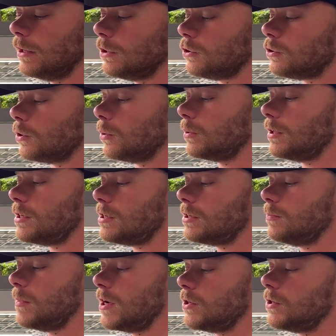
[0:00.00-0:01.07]
So this
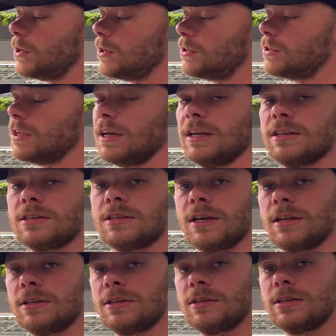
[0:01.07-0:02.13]
measures the
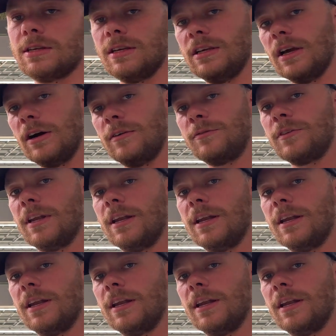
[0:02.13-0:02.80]
intensity of the